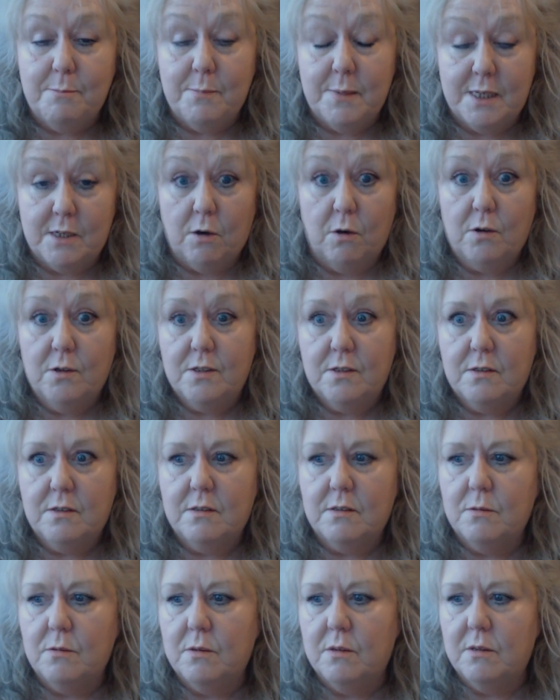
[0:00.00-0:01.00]

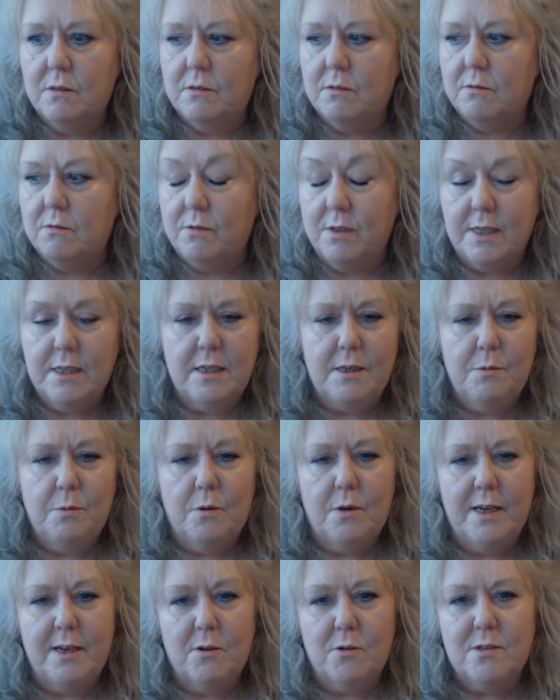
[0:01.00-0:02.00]
because really
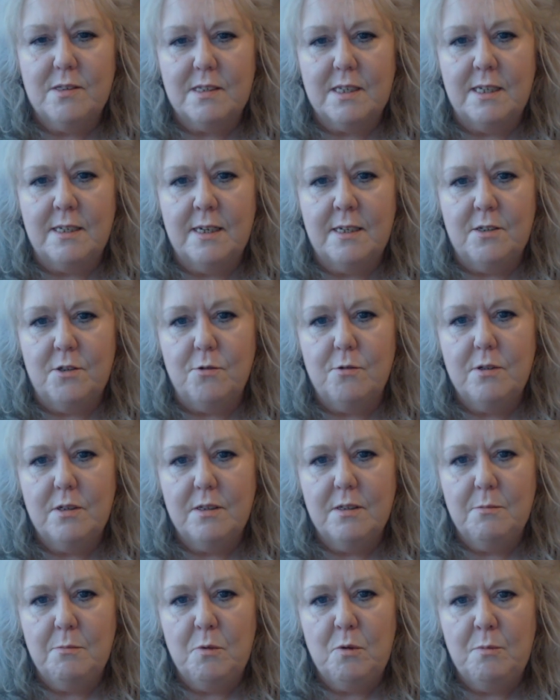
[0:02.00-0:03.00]
what else can I do
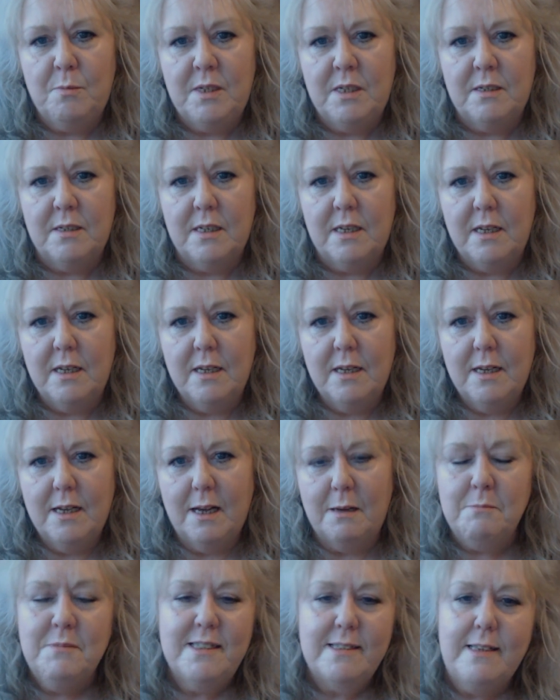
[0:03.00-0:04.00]
at the moment?
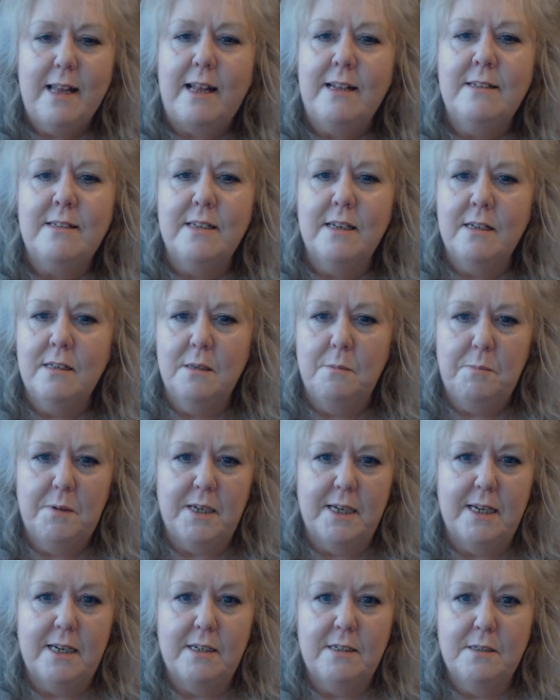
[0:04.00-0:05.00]
I'm sending the
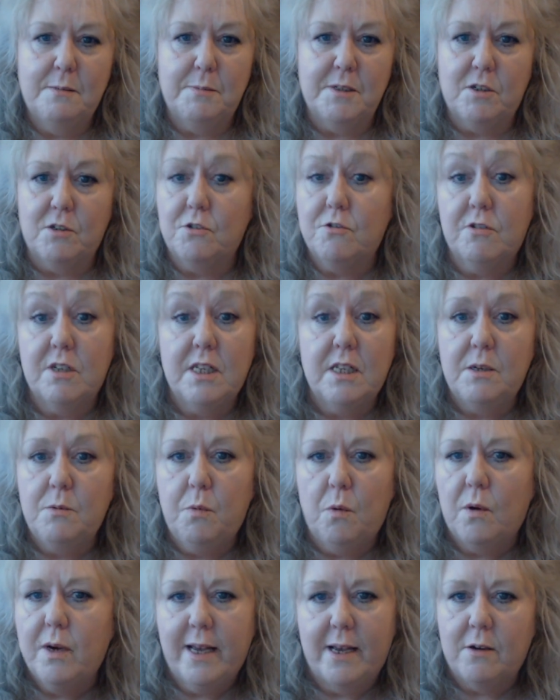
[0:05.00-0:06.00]
prayers because really
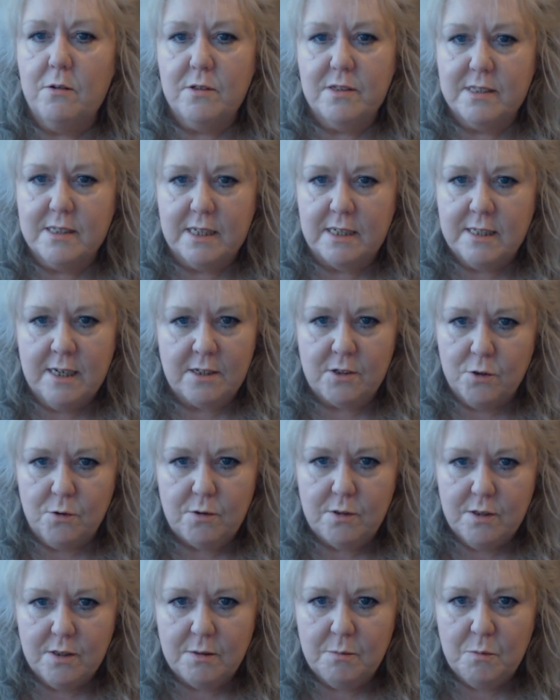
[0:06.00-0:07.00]
what else can I
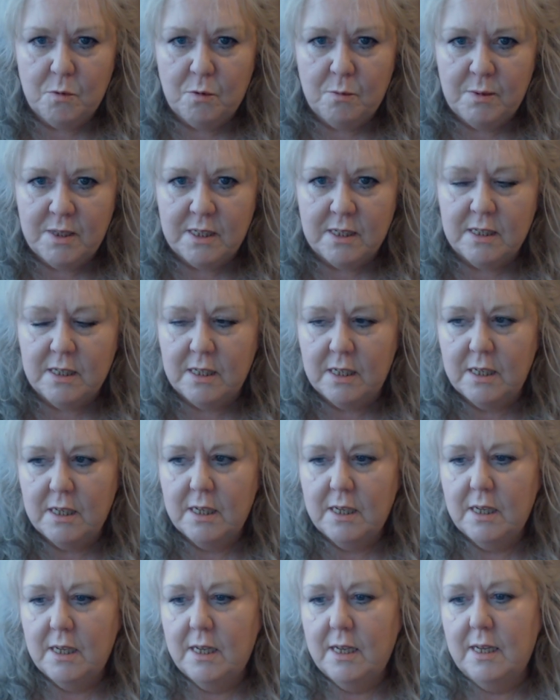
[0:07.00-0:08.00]
do at the moment?
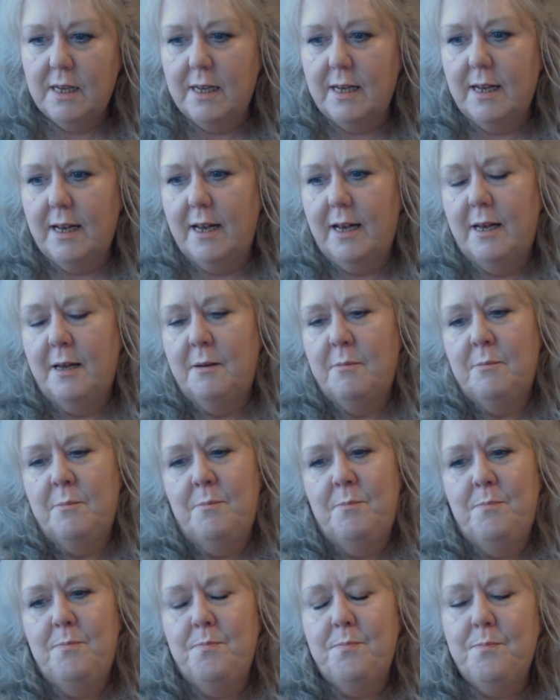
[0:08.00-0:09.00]

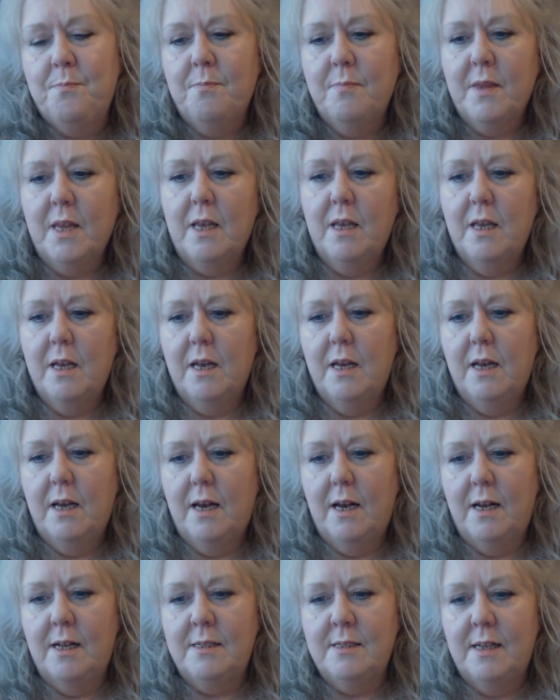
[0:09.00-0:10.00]
Um,
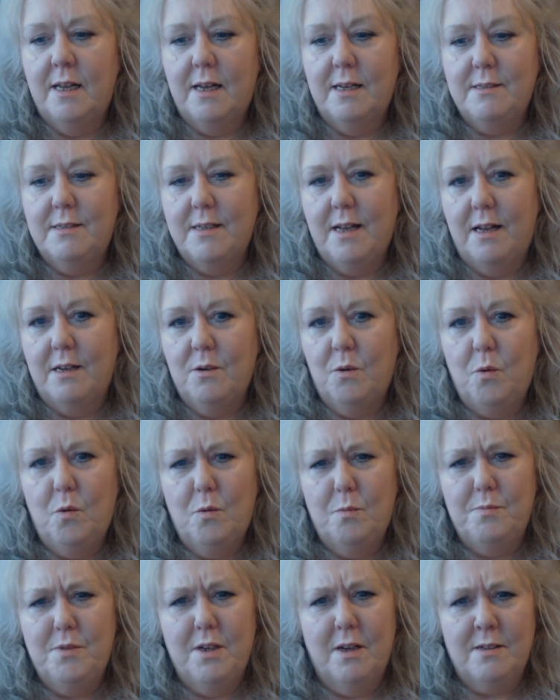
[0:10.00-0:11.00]
and I, I
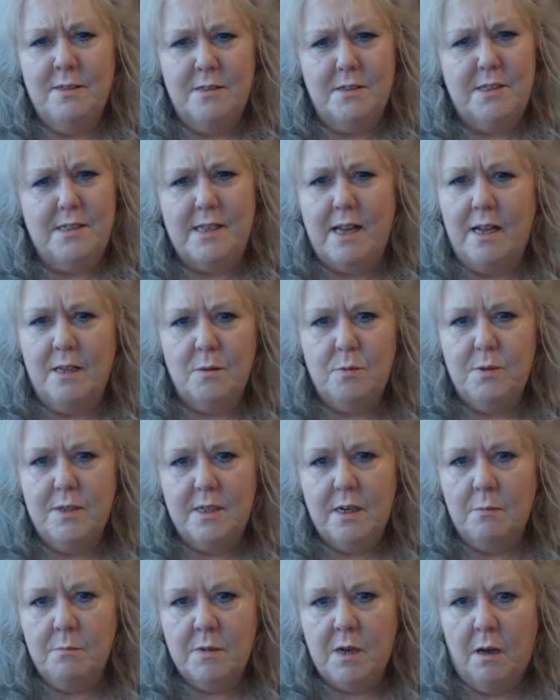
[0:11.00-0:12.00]
hope you understand
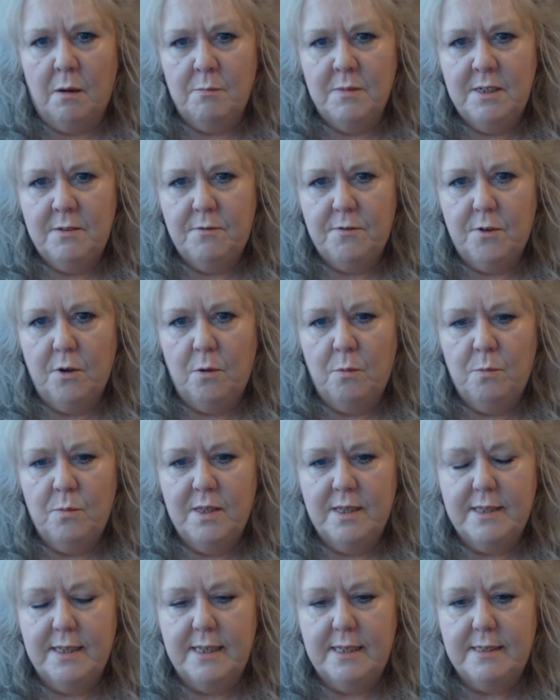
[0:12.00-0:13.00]
where I'm coming from
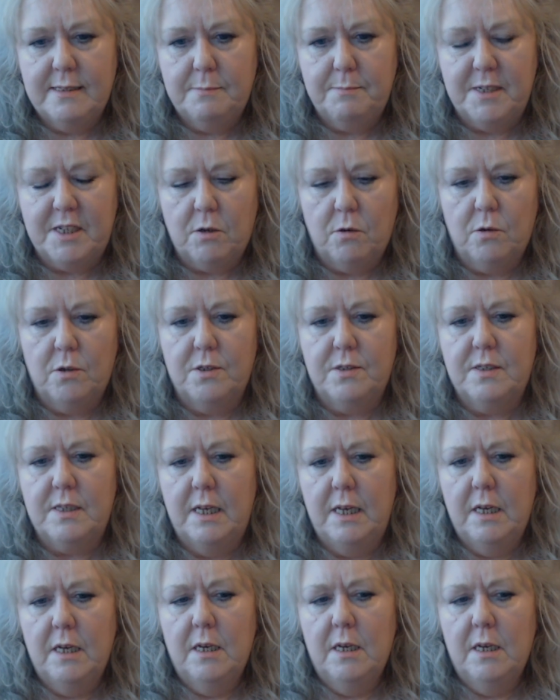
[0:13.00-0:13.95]
with this, because